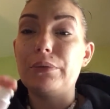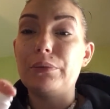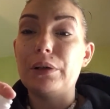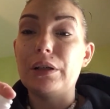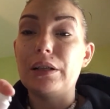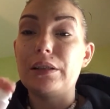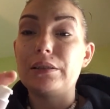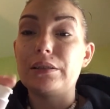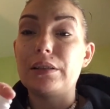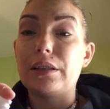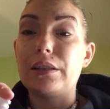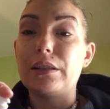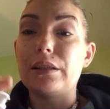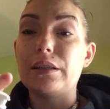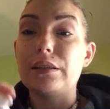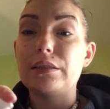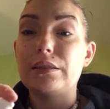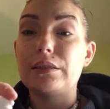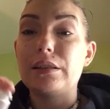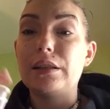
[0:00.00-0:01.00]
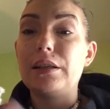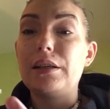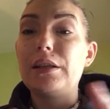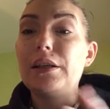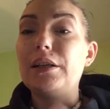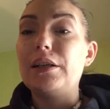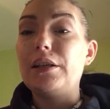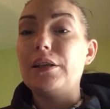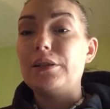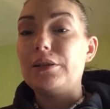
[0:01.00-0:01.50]
when I say this.
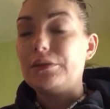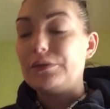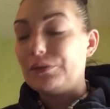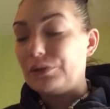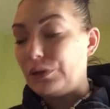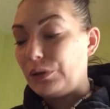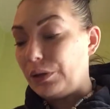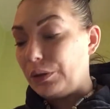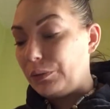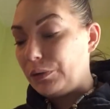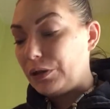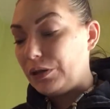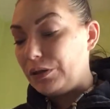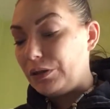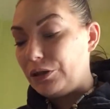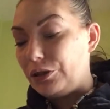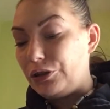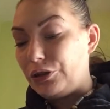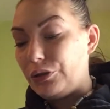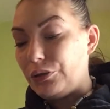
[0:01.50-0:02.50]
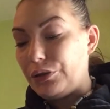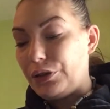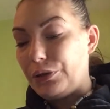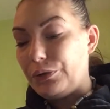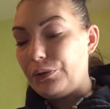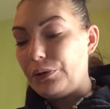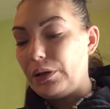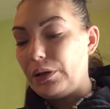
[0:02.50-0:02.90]
So I wanted to show you.